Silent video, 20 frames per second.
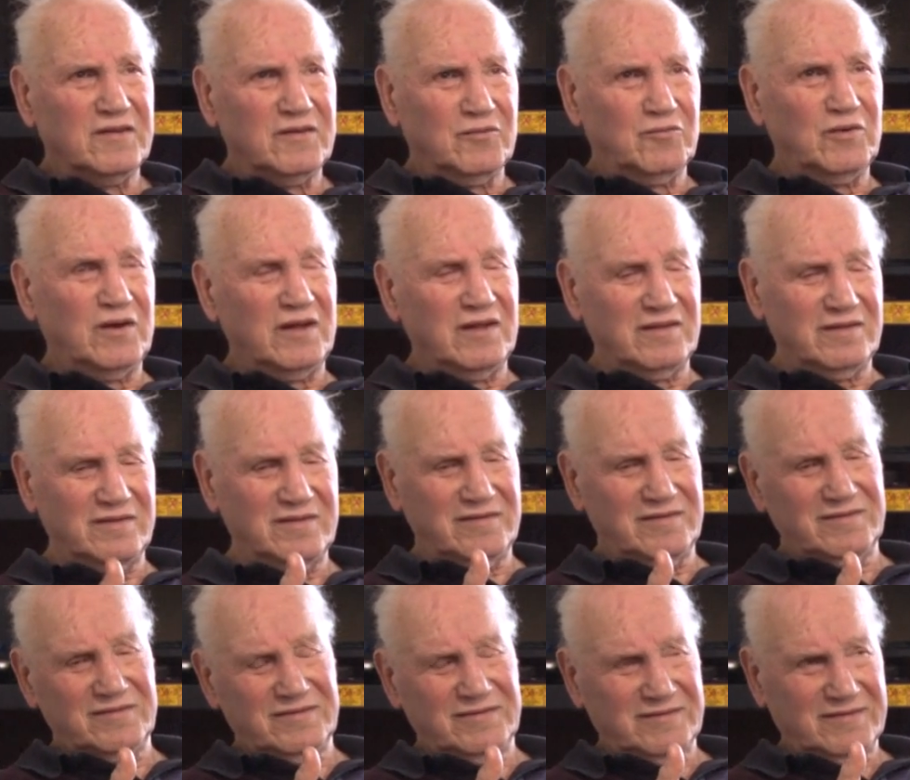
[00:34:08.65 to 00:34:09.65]
Well,
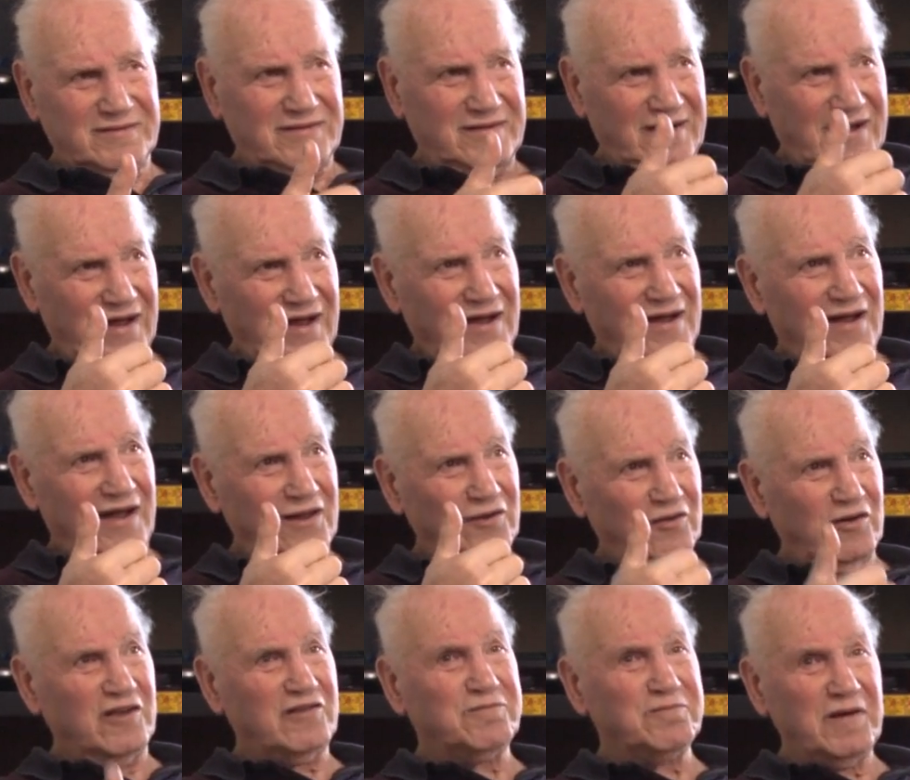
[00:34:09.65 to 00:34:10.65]
I
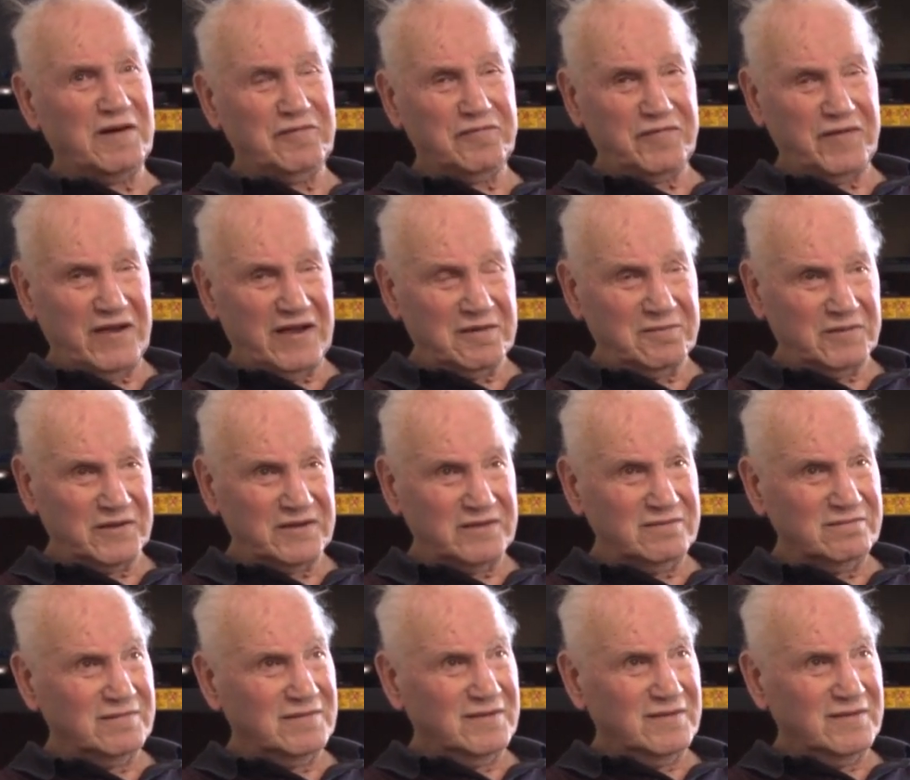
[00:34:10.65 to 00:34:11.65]
lost my family,
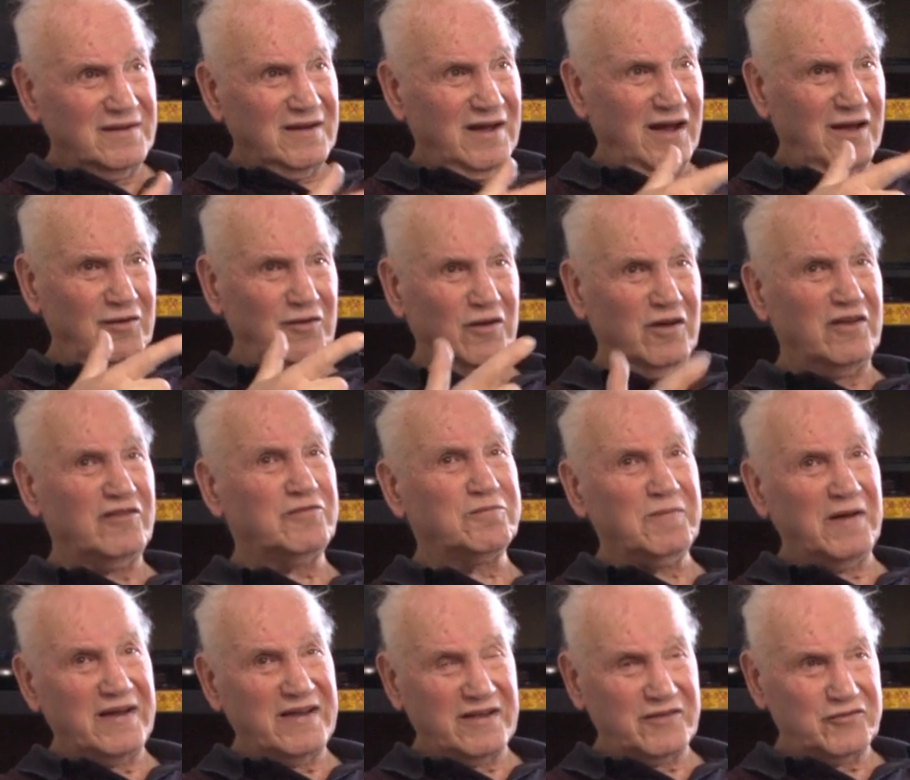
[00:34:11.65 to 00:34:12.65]
I lost
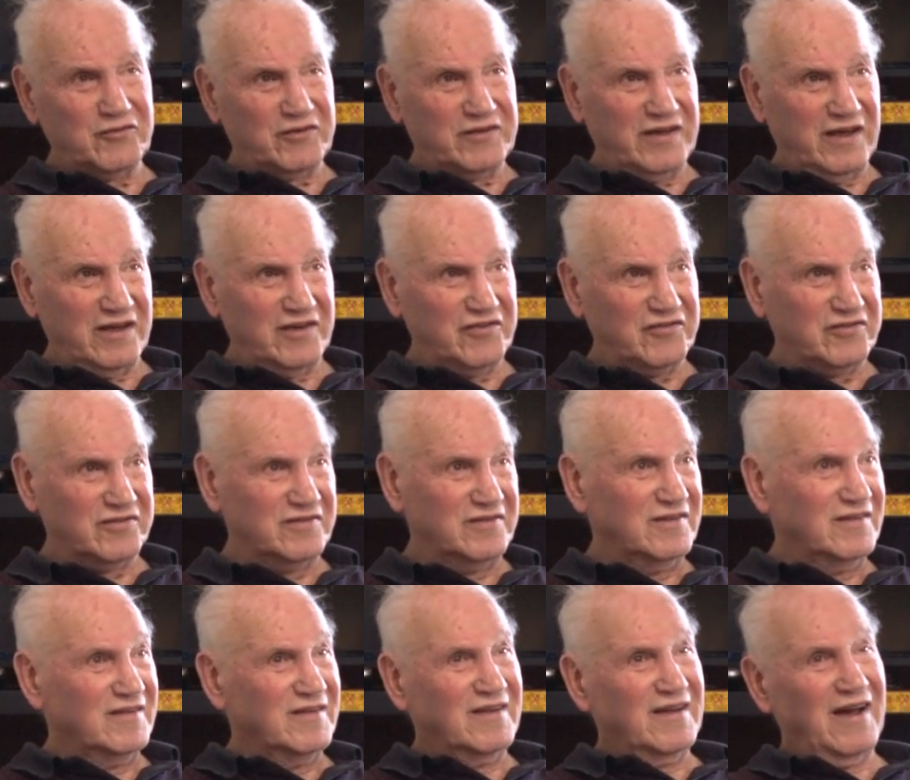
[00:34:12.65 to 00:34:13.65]
my education,
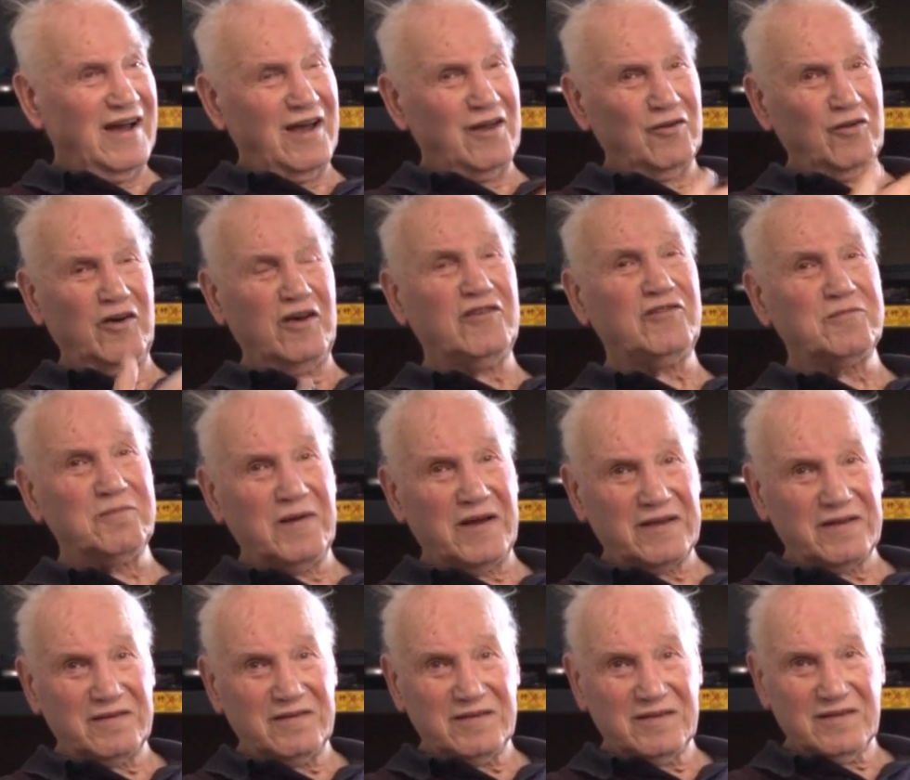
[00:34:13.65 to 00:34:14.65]
I lost
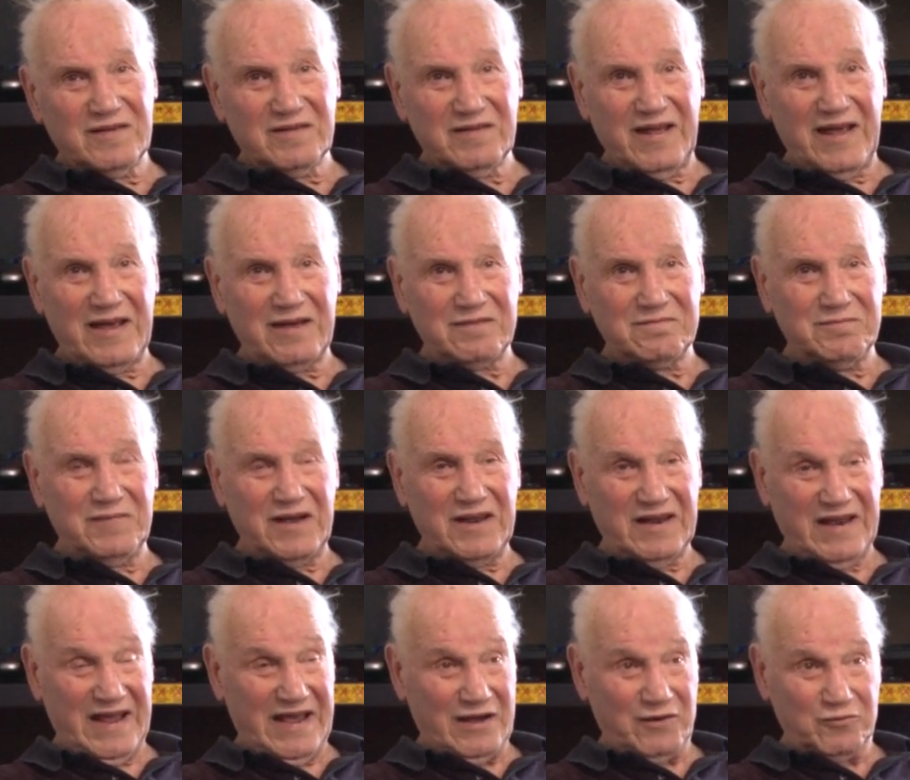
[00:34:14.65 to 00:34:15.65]
my
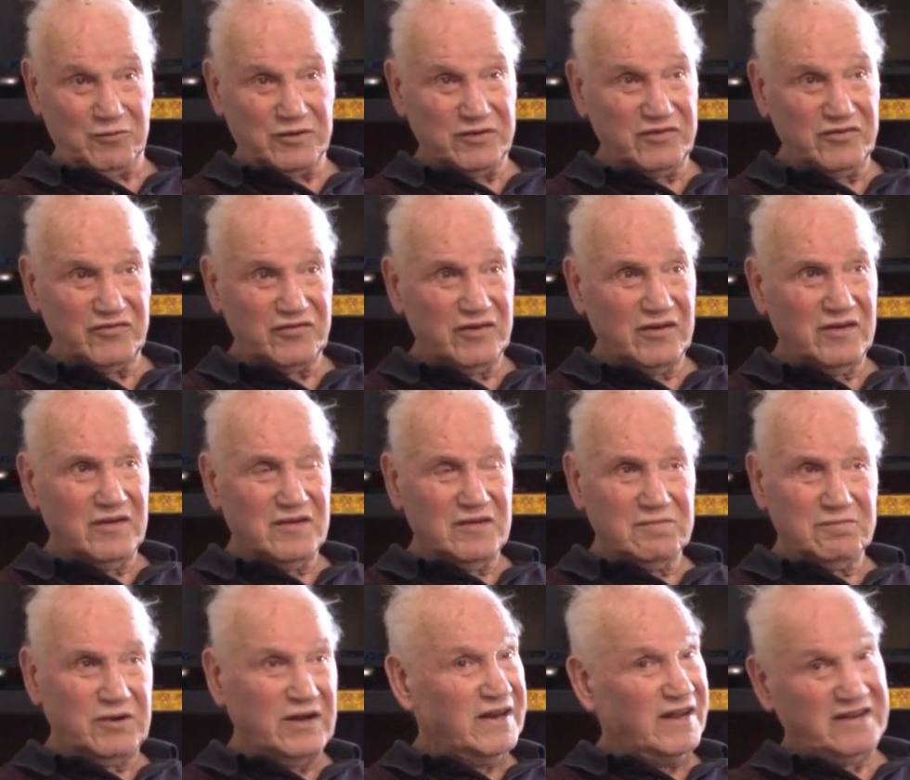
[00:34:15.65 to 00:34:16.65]
language,
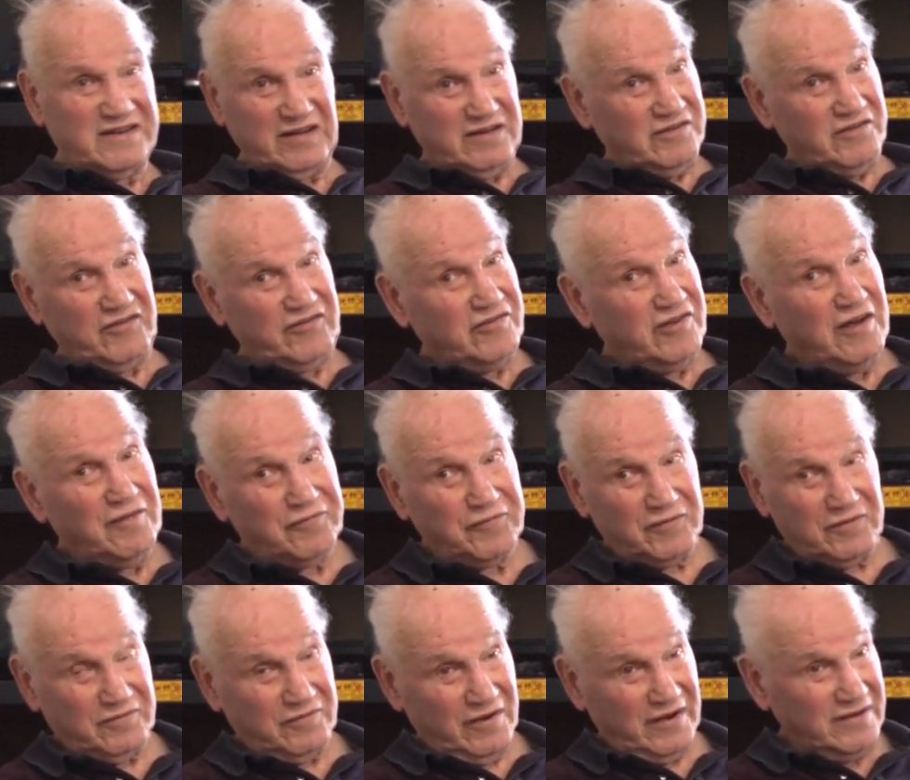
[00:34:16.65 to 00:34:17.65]
but I didn't suffer,
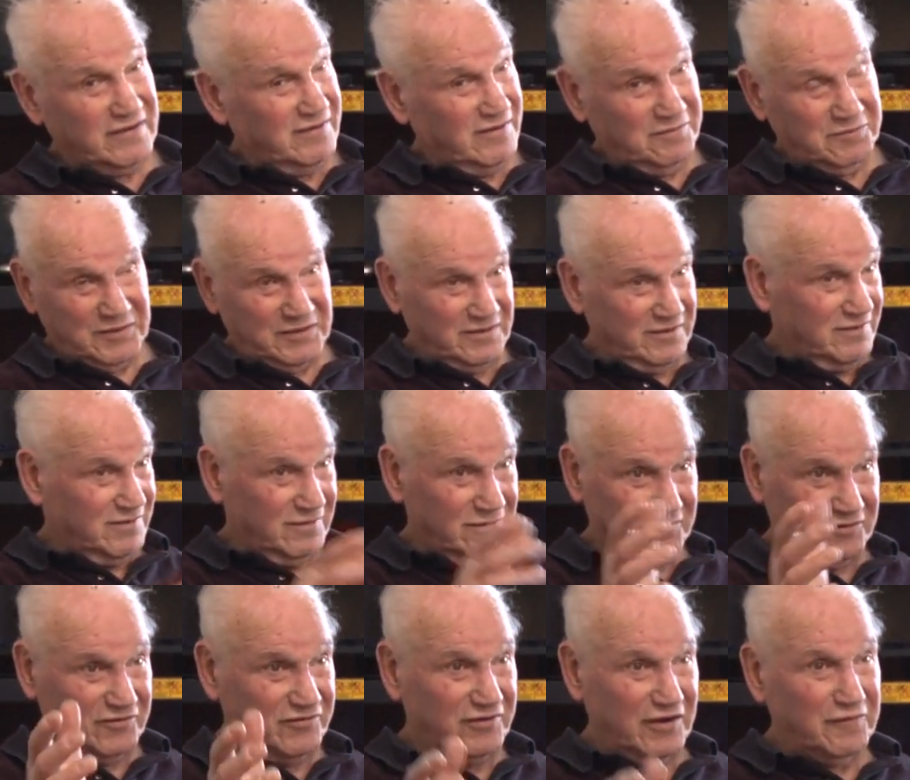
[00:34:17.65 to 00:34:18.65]
right? I mean, you
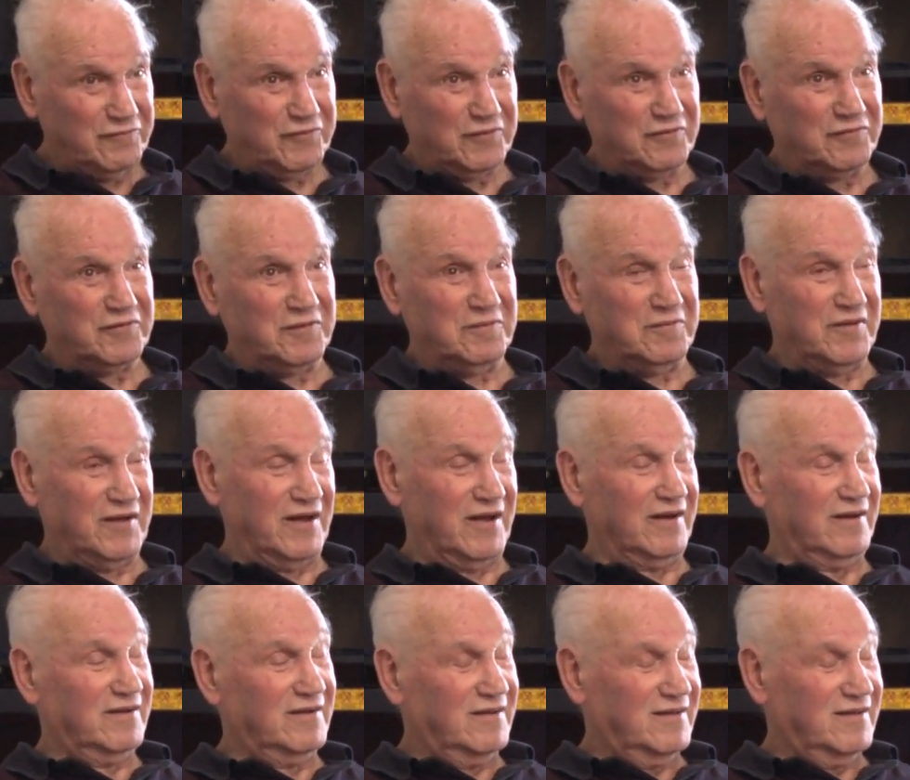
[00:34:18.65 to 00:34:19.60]
don't suffer from that.